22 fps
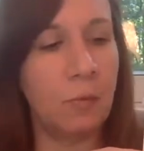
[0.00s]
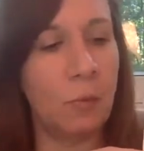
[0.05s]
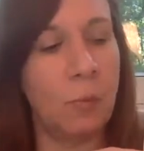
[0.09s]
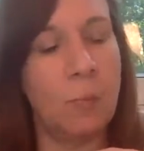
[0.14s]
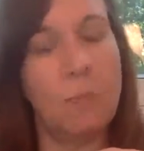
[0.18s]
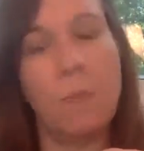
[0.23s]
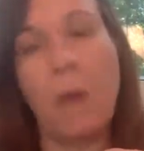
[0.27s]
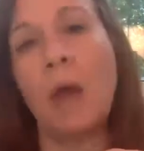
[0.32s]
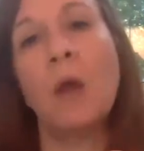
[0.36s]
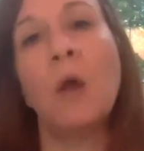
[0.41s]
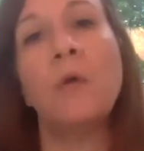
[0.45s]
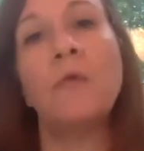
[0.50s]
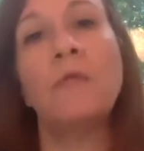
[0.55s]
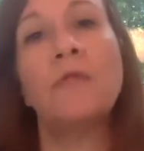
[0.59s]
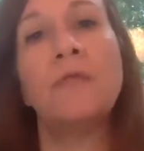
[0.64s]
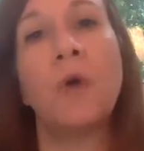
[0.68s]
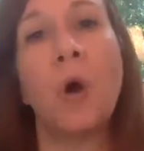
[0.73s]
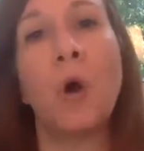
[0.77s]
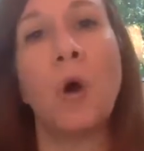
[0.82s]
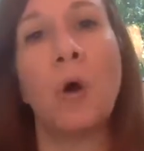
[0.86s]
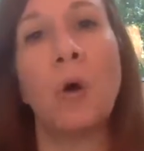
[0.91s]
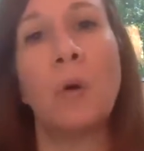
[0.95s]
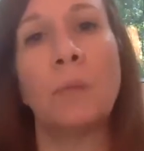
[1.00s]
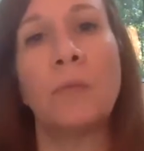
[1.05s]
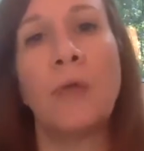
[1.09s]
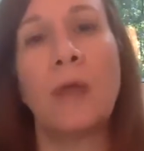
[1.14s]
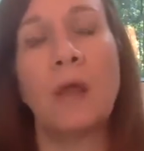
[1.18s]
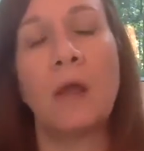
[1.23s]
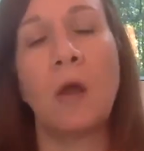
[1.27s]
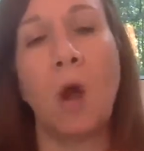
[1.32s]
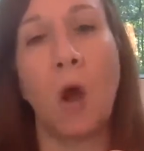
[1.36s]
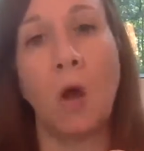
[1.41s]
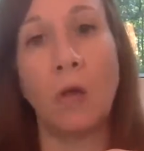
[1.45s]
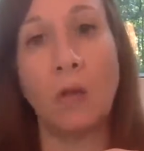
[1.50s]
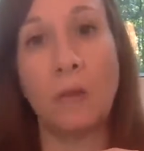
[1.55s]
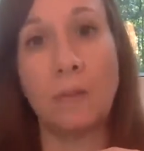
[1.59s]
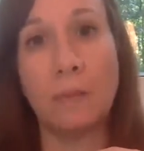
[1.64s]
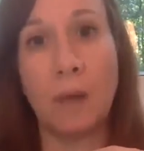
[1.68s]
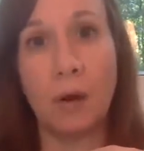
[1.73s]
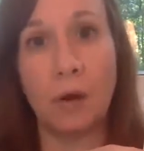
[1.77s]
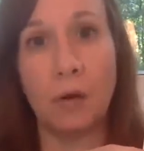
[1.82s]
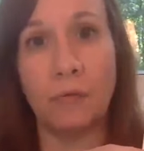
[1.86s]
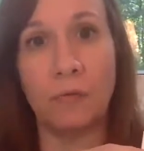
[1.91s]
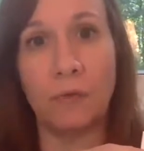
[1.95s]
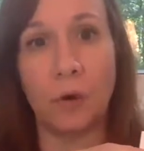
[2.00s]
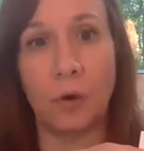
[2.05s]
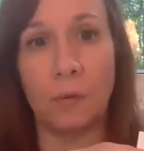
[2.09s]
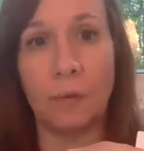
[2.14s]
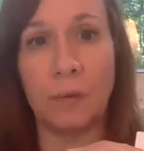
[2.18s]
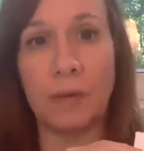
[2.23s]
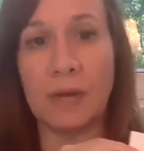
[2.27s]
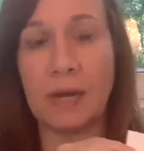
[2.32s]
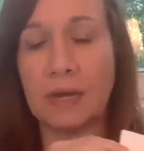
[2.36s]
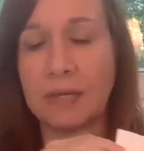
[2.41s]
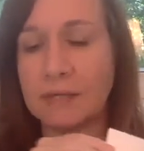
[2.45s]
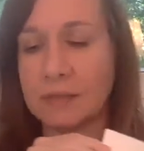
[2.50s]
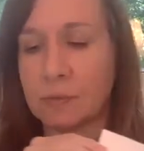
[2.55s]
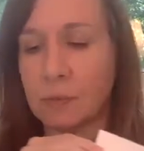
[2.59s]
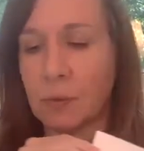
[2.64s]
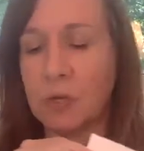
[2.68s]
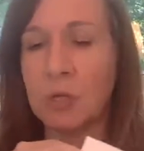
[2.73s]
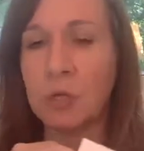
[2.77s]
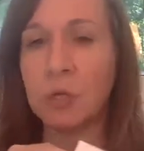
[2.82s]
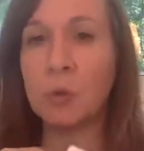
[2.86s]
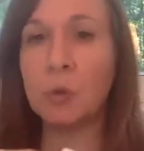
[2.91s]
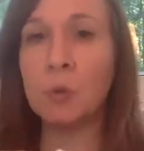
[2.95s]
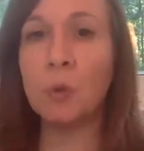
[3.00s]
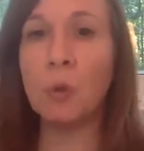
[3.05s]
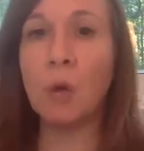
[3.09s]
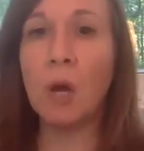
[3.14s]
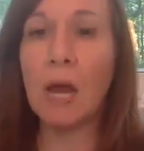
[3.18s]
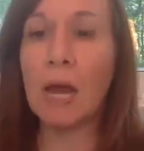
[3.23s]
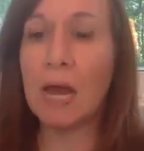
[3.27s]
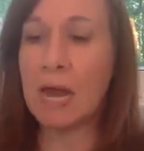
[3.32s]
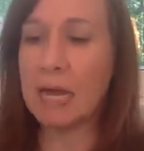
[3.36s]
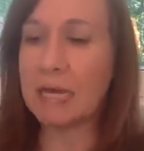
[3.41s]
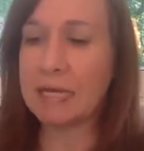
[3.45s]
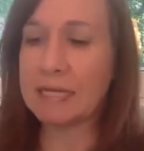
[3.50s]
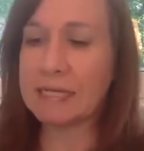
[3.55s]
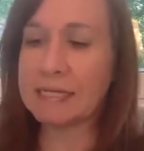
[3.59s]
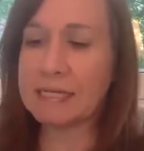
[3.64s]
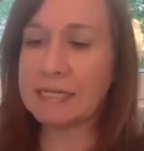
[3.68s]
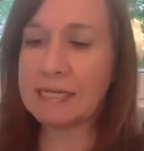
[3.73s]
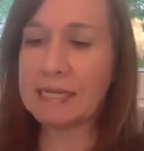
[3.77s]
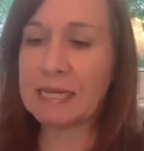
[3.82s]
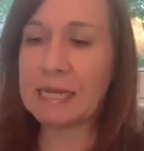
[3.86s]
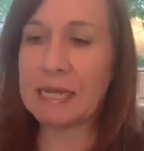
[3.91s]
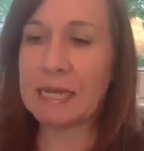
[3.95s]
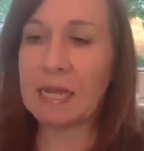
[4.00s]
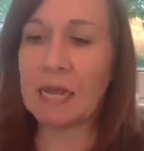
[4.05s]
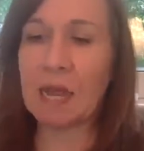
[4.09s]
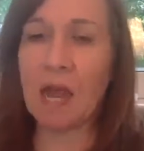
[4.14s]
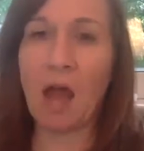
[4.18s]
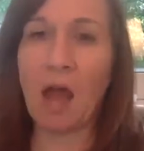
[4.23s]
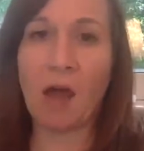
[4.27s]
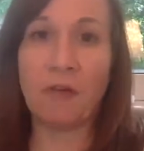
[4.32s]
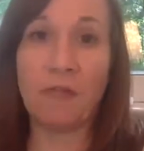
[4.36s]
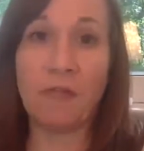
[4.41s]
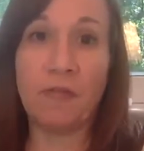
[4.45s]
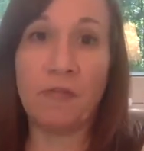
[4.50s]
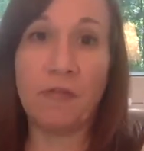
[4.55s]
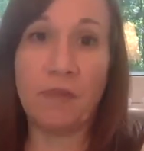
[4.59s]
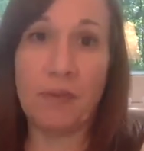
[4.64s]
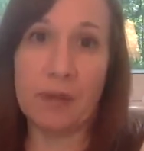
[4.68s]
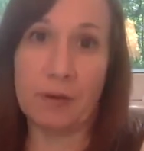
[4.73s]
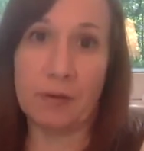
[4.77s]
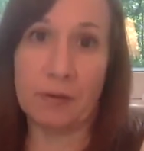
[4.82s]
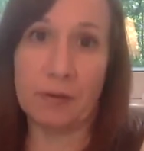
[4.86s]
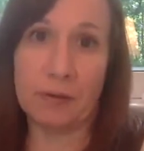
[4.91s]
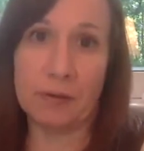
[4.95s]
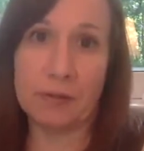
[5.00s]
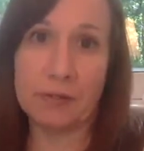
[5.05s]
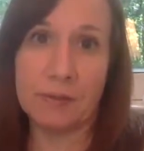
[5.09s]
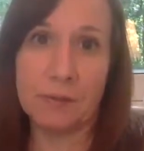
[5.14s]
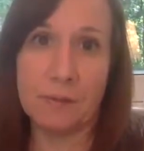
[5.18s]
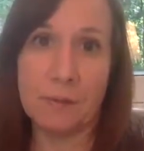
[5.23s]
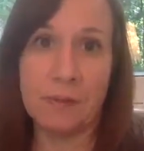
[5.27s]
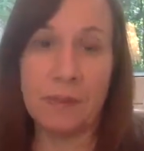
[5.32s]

Meadow foam, they call it meadow foam because when you see a field